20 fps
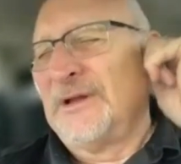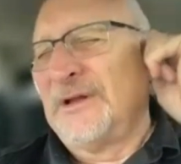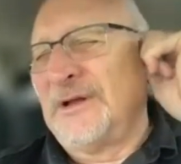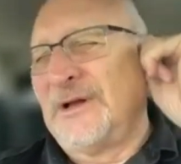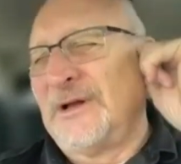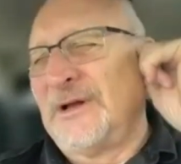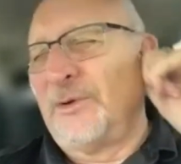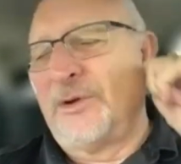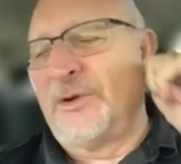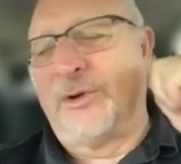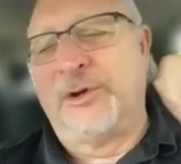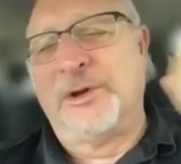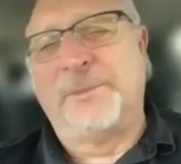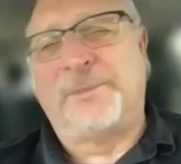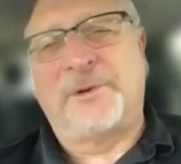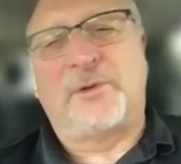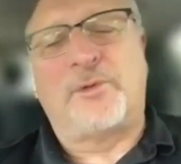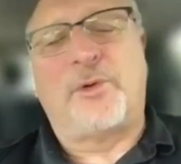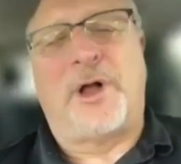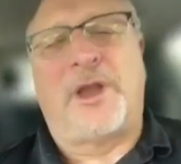a
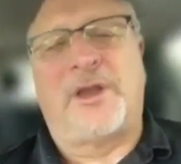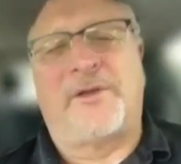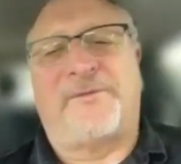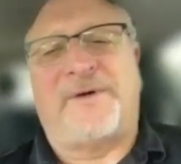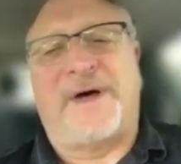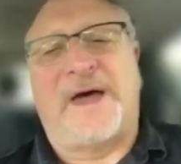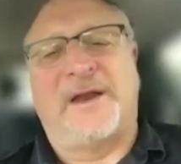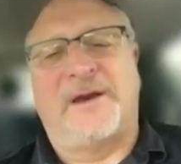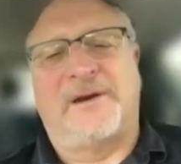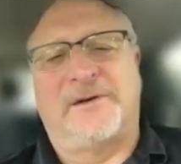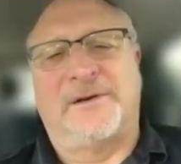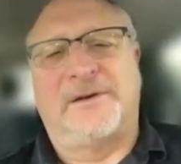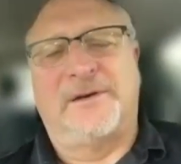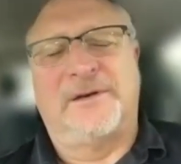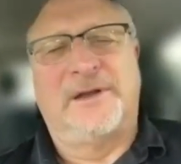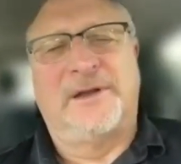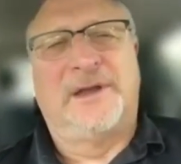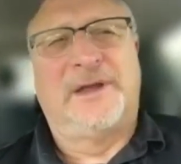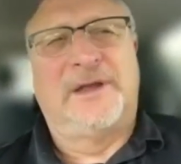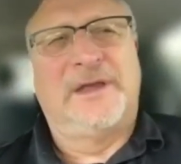Olympic qualifier, and
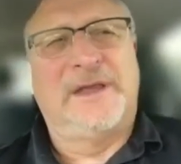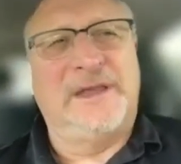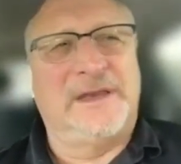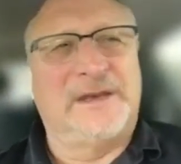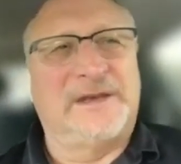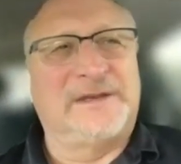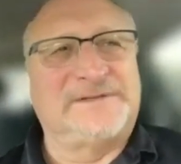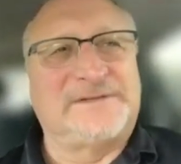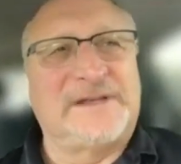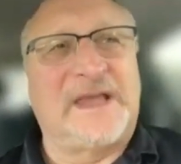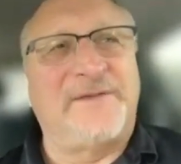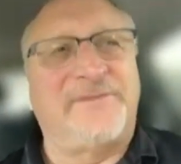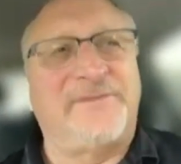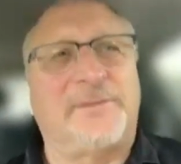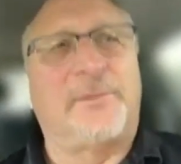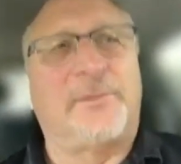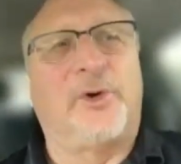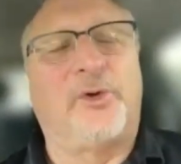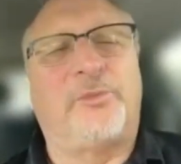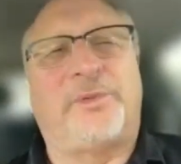he and Xavier
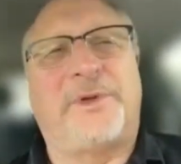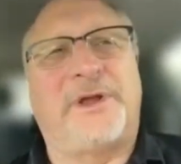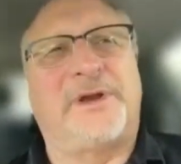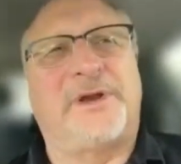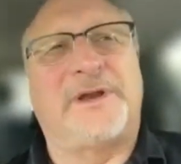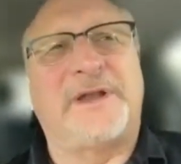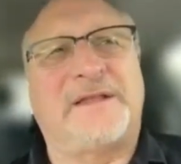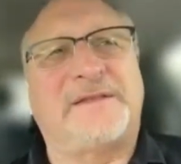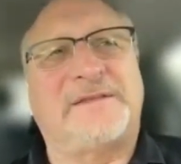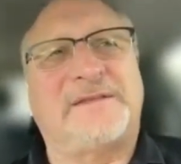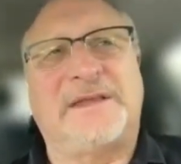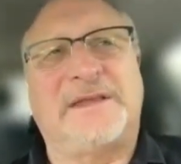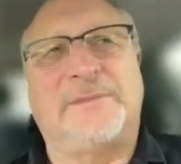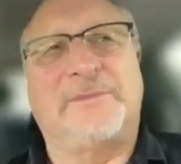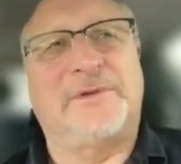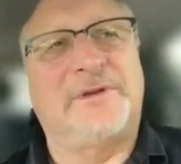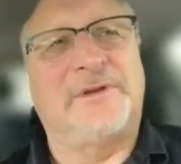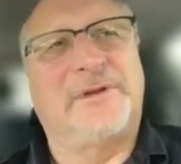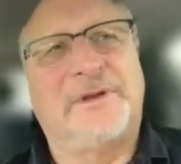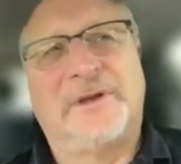both played on that
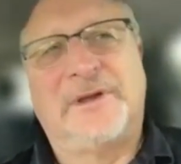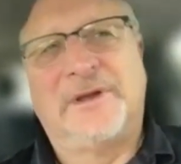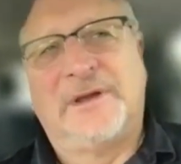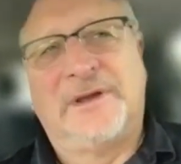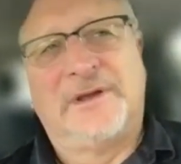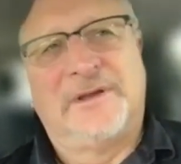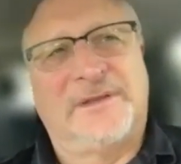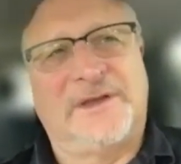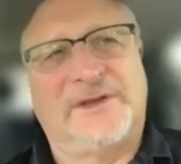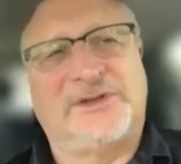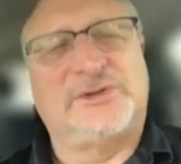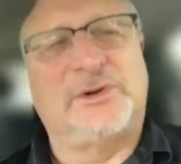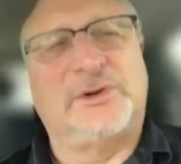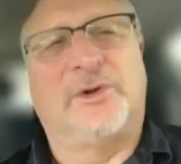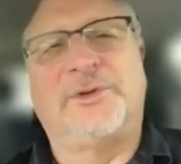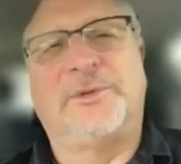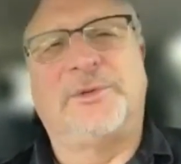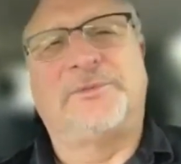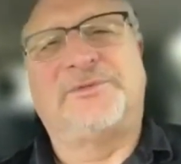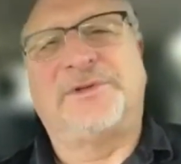team, and they
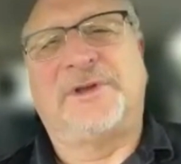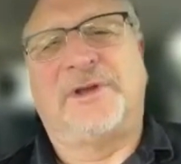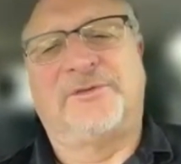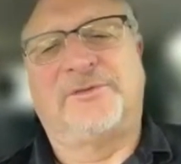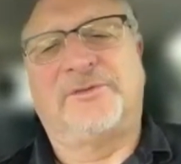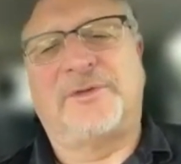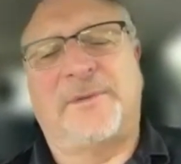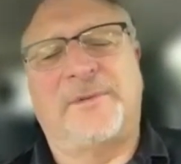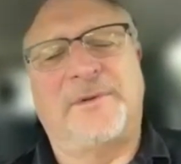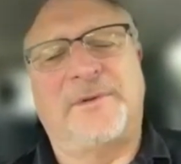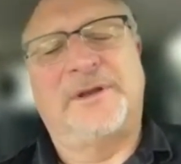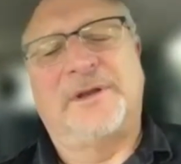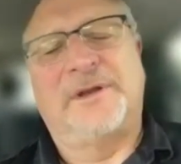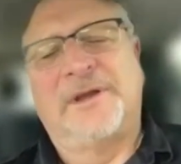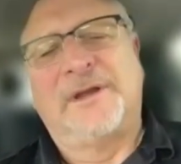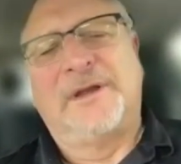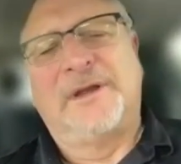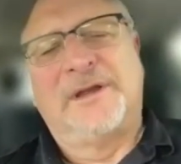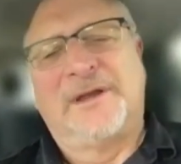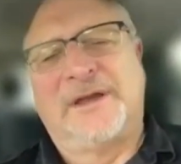showed themselves. I mean,
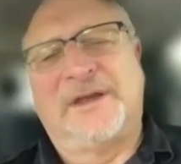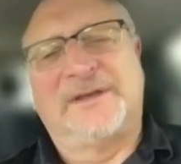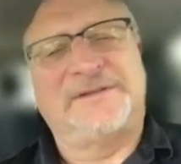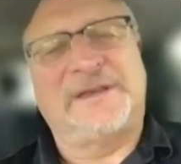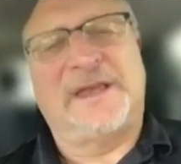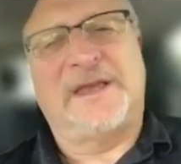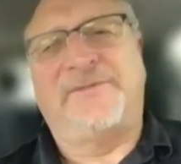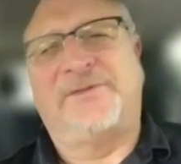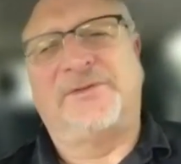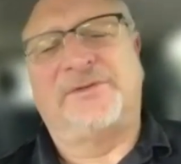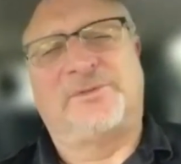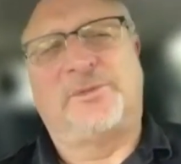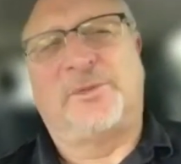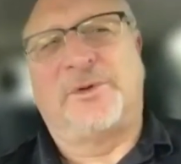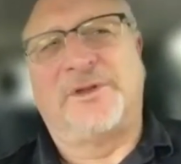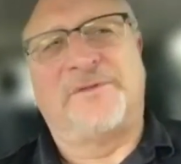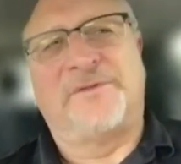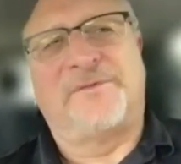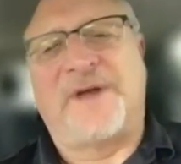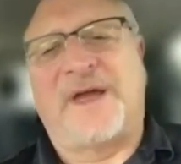Xavier is
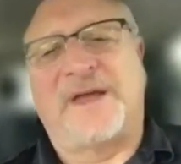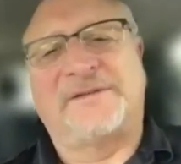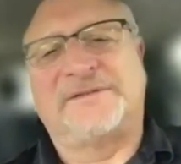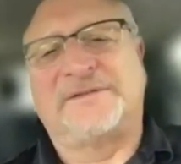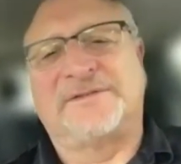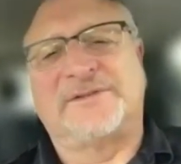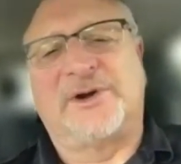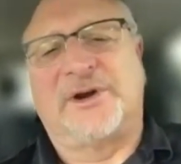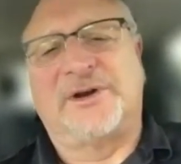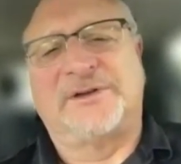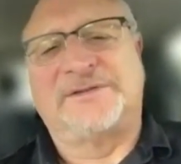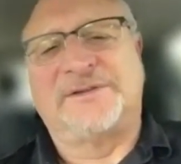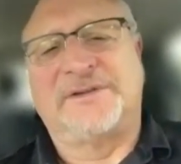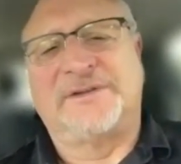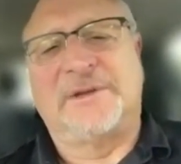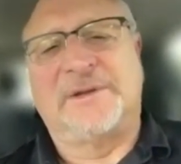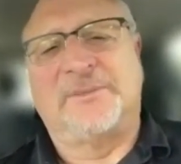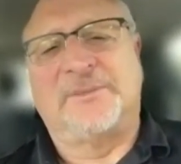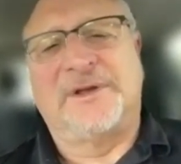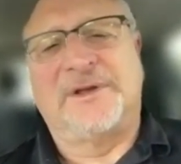one of the fastest guards in
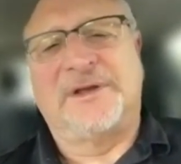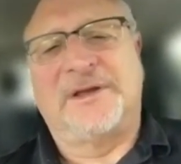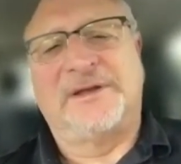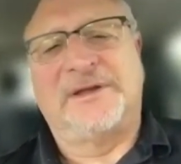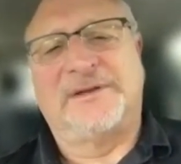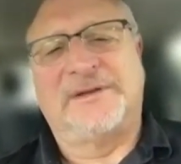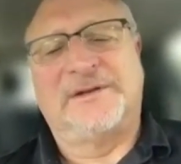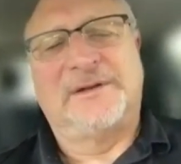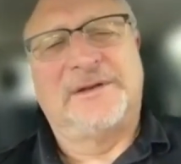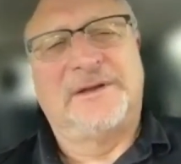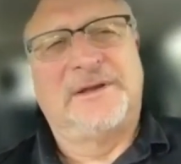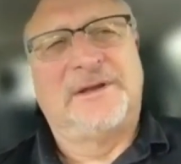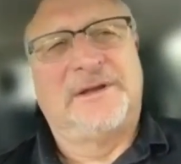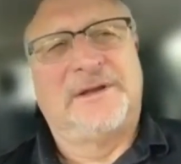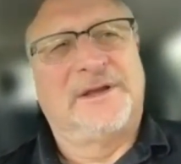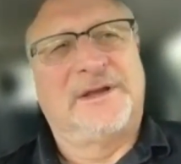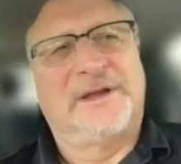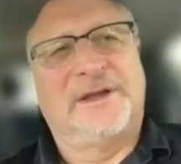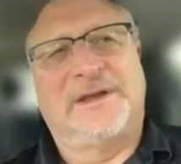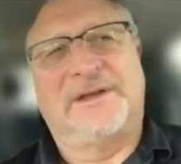the NBA, and
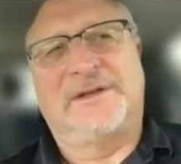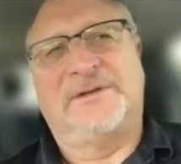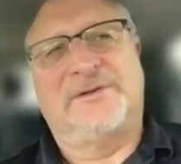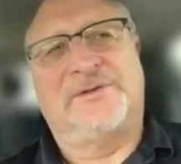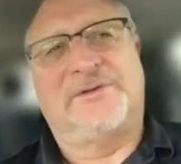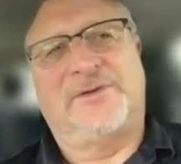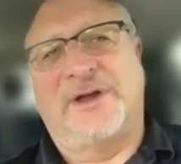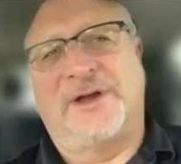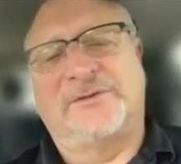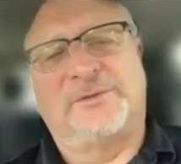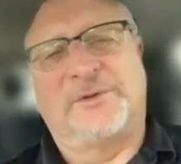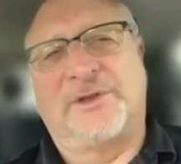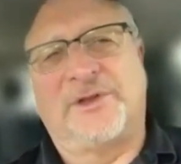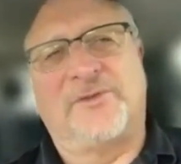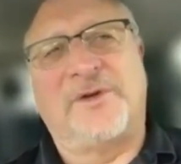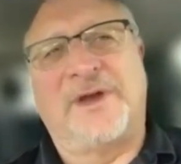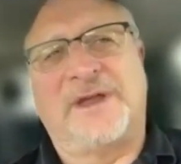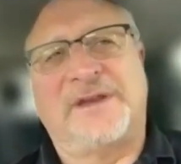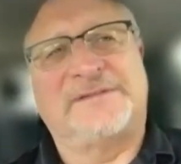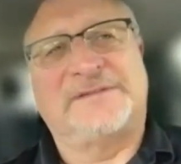uh, Craig's one of the
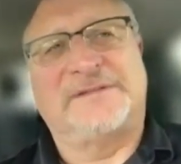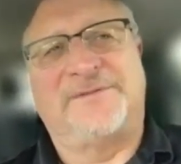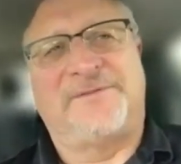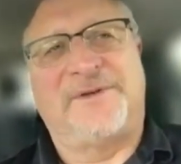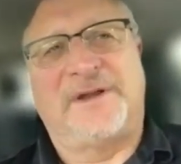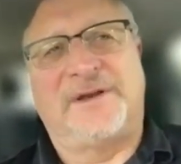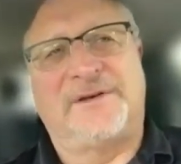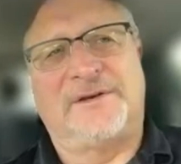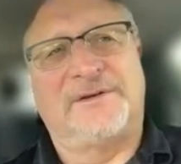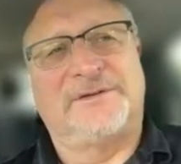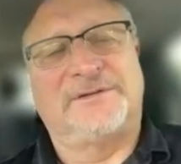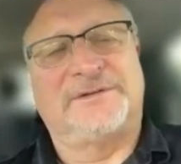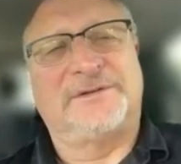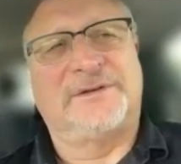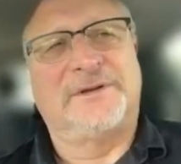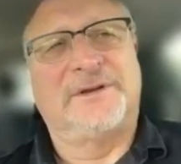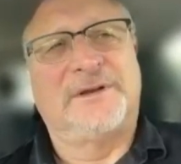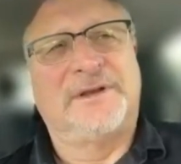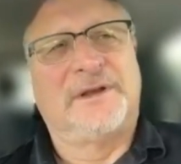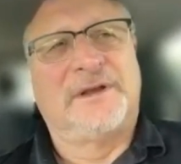greatest defenders. And